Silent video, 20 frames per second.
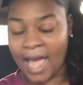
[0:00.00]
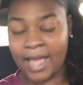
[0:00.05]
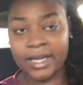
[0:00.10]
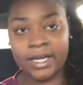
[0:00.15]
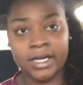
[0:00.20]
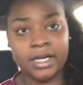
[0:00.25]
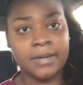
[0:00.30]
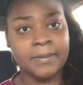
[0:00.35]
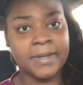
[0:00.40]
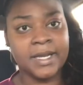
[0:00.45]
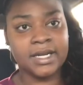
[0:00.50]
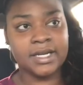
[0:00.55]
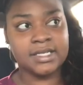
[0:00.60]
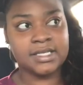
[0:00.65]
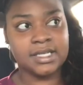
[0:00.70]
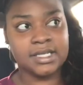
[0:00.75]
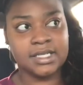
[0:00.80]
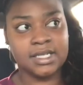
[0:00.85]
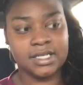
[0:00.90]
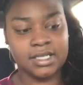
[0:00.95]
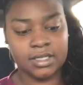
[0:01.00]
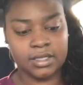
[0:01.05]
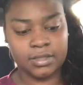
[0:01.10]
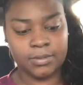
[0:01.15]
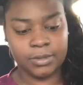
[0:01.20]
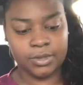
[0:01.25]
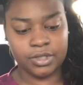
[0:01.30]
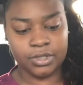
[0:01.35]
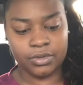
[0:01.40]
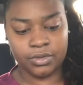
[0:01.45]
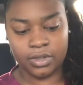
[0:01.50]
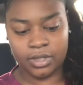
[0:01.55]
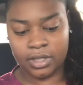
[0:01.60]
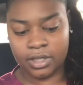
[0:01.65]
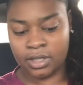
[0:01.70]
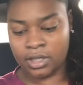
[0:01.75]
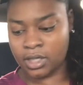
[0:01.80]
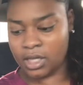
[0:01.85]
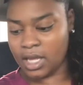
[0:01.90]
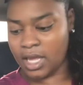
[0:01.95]
I ended up getting a 66% on
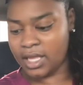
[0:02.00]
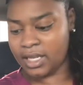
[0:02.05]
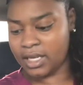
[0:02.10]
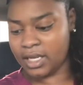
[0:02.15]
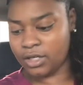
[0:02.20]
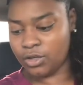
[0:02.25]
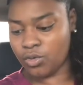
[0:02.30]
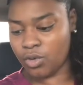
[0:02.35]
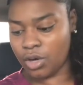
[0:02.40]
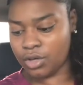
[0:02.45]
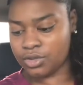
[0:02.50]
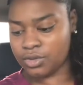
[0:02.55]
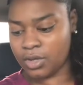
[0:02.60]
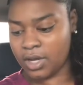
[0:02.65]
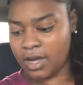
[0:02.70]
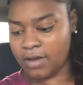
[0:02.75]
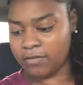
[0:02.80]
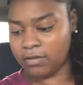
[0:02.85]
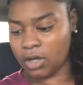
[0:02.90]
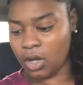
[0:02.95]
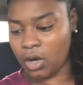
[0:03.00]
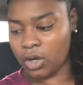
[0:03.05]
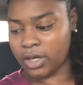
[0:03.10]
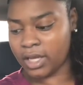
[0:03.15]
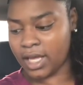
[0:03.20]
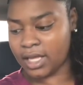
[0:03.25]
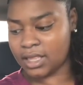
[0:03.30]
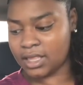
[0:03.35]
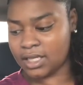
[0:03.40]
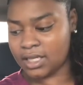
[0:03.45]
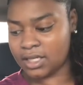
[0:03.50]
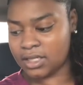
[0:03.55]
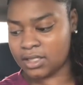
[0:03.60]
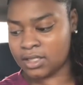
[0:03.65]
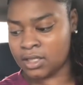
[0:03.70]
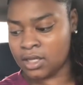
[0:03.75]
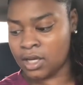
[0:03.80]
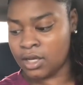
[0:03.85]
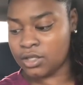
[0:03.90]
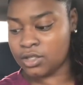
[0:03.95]
that. And then you also have law and
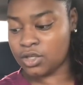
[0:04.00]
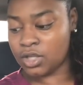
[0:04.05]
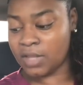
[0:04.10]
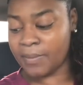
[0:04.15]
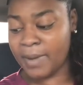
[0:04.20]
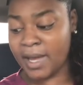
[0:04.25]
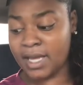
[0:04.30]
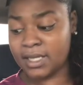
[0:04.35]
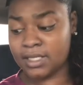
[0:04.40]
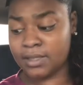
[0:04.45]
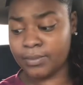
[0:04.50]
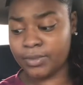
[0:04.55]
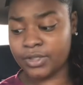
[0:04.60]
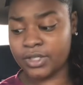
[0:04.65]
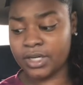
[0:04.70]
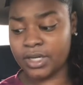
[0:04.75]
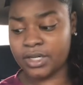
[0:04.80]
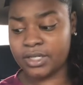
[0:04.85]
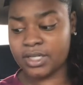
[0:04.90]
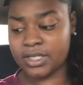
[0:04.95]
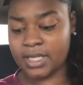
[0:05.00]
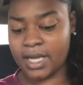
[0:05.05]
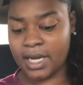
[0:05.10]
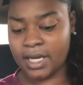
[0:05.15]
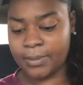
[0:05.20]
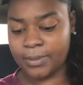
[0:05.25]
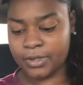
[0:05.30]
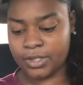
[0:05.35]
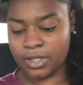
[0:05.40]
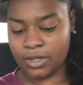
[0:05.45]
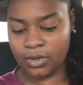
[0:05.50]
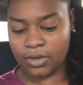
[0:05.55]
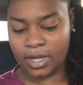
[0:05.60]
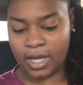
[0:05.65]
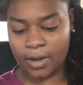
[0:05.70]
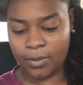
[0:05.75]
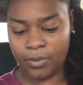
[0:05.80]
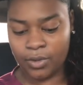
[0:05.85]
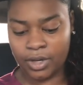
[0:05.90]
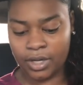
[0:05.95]
ethics. So the passing percentage is 80% on
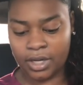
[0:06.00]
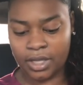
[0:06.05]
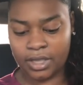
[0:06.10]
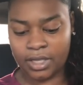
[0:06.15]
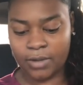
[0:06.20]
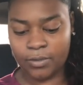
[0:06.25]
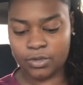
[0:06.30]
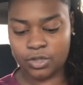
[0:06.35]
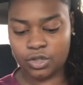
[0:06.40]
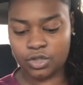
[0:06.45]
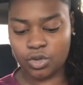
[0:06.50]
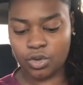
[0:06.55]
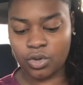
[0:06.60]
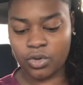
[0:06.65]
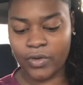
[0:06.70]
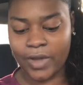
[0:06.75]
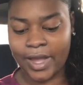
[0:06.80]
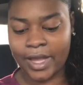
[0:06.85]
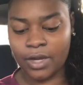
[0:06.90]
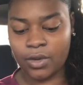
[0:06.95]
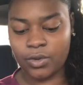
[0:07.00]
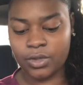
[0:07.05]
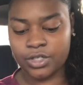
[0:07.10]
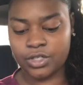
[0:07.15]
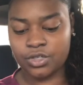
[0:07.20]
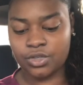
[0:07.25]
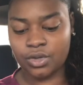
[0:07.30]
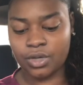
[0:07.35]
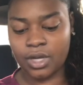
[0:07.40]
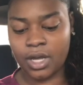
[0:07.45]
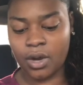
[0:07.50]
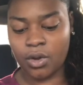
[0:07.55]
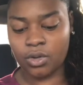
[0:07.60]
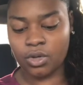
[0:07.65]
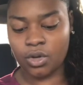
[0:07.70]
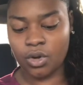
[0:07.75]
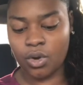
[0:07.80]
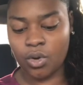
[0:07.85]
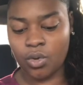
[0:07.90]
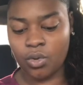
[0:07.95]
that one. There was a total of eight questions on that
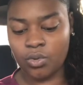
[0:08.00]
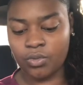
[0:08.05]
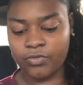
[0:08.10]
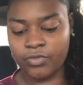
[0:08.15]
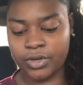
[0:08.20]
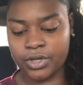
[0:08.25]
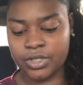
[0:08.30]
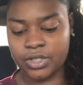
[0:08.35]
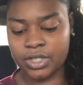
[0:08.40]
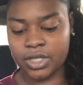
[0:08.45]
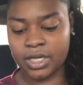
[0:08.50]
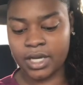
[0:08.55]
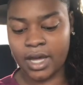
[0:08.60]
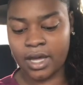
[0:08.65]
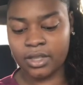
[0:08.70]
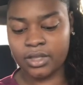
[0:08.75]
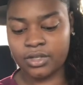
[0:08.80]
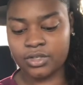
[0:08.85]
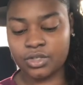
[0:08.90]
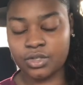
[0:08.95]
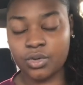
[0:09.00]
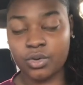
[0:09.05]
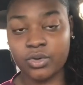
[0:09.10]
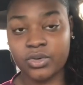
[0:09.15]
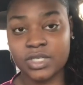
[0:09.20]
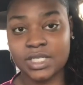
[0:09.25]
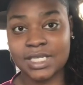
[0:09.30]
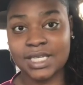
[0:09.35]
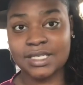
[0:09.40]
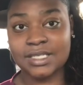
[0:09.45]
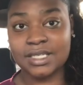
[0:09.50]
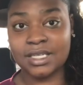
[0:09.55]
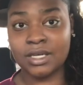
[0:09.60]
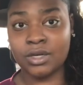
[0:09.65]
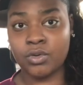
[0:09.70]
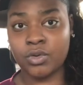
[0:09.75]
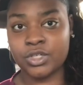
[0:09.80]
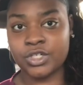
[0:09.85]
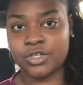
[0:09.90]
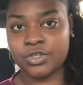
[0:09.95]
on the old version. Now there's a total of
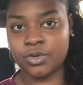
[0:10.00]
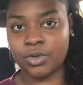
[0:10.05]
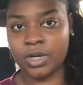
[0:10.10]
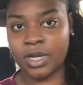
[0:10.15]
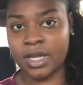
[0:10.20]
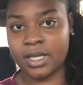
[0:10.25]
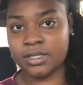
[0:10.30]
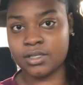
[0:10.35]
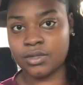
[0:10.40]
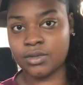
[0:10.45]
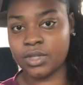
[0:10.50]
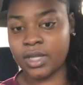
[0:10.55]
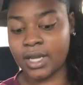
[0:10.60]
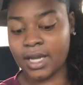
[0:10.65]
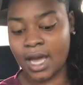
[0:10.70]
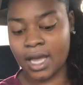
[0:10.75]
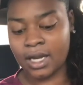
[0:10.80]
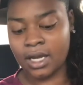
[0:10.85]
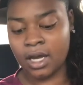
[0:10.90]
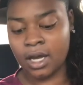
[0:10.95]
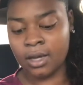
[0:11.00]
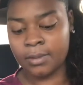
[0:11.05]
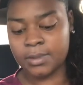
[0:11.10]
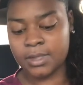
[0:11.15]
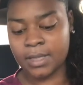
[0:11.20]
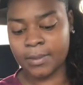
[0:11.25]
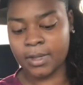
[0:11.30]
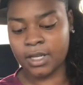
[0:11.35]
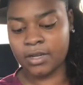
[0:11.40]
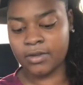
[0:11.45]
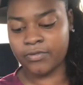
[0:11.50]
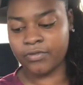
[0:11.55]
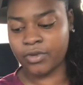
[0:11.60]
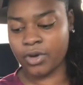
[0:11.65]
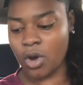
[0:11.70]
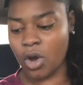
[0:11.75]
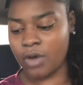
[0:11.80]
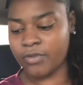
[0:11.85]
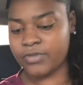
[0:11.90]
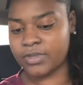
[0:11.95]
16 questions on that. So they kind of up some of the
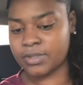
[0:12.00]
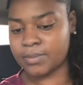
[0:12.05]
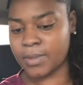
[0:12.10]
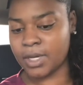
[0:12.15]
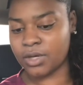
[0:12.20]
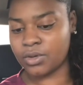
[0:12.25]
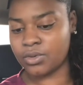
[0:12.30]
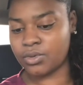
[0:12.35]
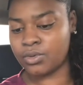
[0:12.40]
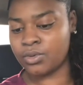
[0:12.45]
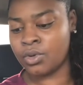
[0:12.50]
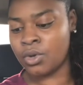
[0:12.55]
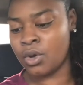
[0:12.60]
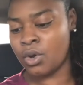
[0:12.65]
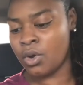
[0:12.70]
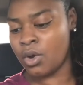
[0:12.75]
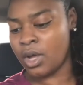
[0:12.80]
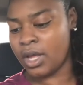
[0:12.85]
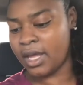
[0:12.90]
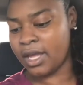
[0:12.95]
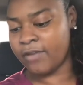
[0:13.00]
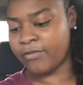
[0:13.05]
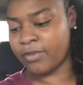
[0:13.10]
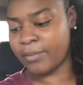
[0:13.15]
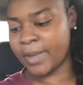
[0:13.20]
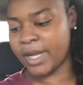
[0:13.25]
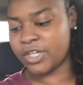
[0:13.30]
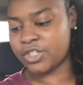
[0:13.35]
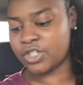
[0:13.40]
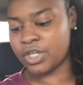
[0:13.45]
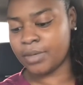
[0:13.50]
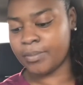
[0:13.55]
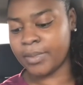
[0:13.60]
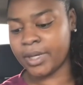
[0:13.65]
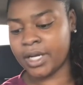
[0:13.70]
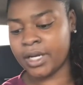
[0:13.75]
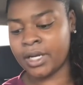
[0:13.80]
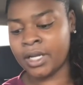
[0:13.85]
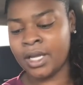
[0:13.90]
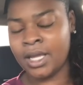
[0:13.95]
front office medical information,
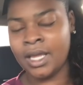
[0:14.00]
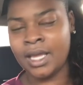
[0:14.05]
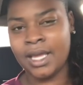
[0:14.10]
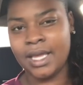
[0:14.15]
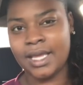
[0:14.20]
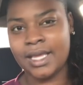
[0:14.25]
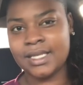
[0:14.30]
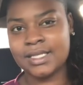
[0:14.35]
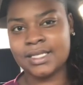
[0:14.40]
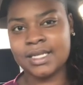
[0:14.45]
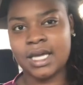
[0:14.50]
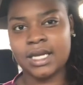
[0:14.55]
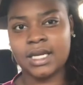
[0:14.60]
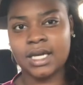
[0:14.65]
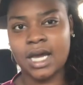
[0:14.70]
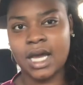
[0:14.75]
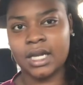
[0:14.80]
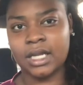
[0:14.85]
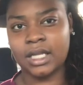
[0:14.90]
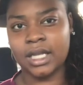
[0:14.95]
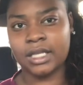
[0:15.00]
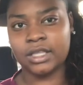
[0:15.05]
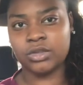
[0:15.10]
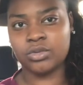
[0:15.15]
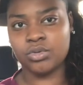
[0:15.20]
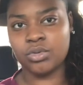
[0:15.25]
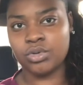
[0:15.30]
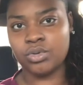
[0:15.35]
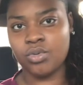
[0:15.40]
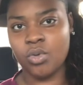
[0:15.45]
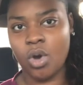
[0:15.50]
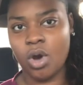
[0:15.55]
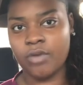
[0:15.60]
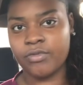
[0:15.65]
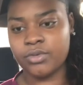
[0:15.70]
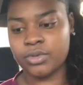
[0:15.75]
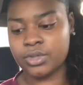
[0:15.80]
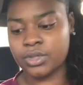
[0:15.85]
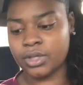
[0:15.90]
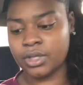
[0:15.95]
but it's not to kind of like throw you
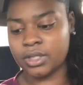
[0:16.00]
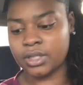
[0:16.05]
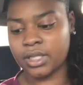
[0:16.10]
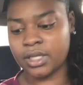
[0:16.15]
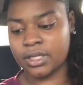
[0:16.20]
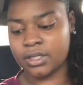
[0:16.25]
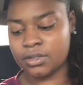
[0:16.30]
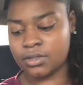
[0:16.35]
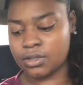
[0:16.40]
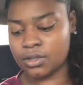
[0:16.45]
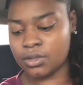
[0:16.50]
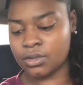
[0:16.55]
off on certain things.